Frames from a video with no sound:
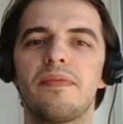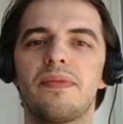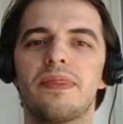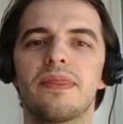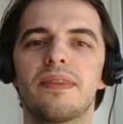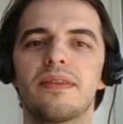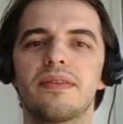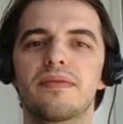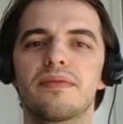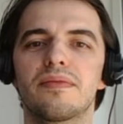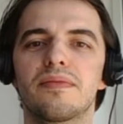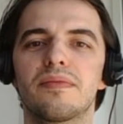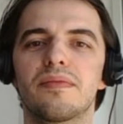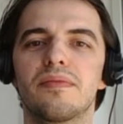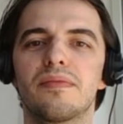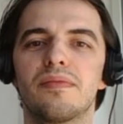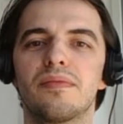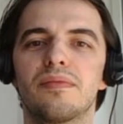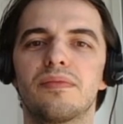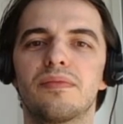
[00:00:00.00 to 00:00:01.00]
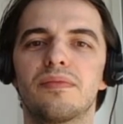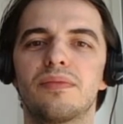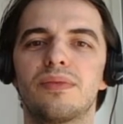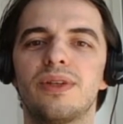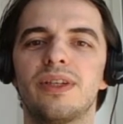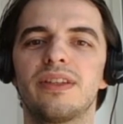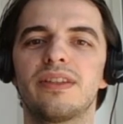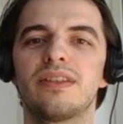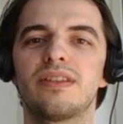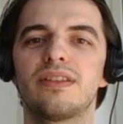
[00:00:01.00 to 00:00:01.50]
uh,
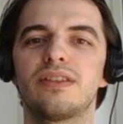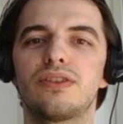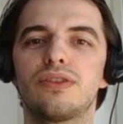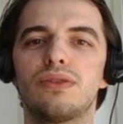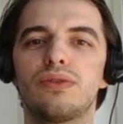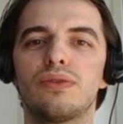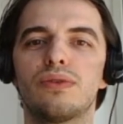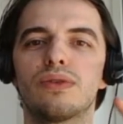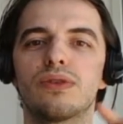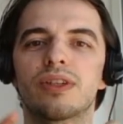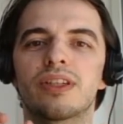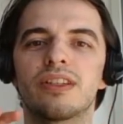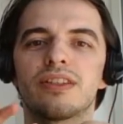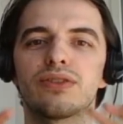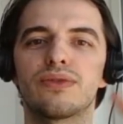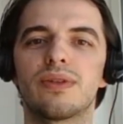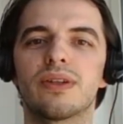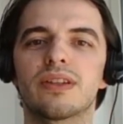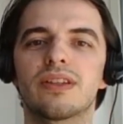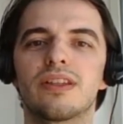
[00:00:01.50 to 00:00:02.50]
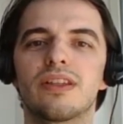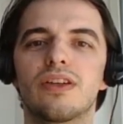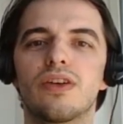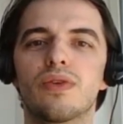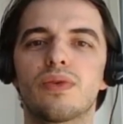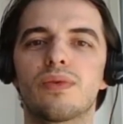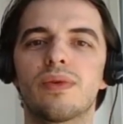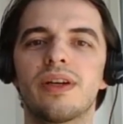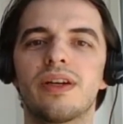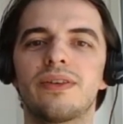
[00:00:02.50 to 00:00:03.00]
bring into or construct
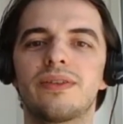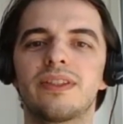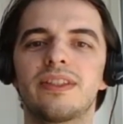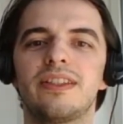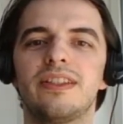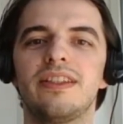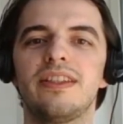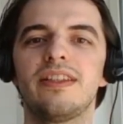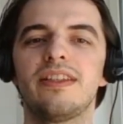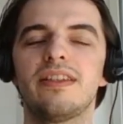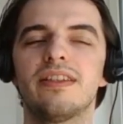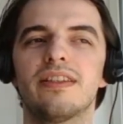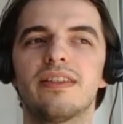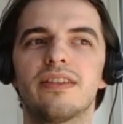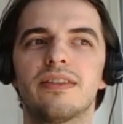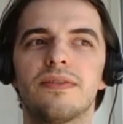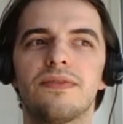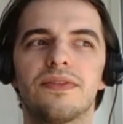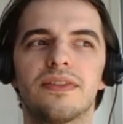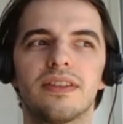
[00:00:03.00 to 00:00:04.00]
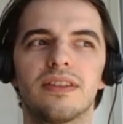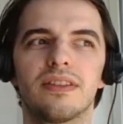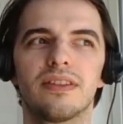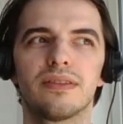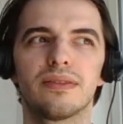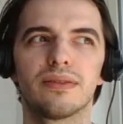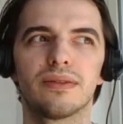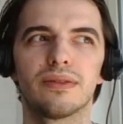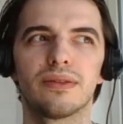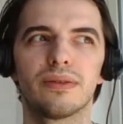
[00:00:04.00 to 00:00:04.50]
around the
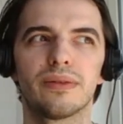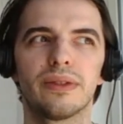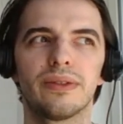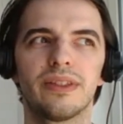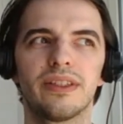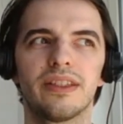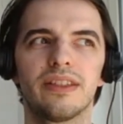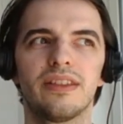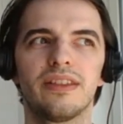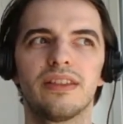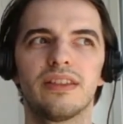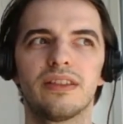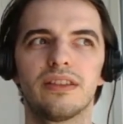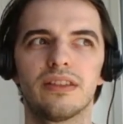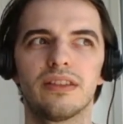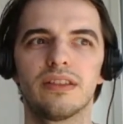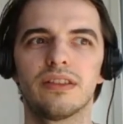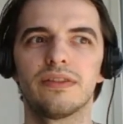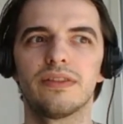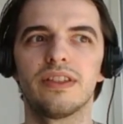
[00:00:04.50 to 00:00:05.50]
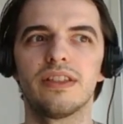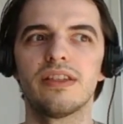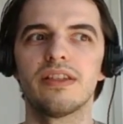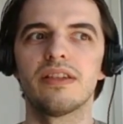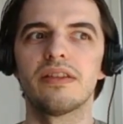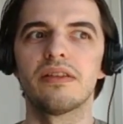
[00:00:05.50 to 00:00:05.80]
idea of the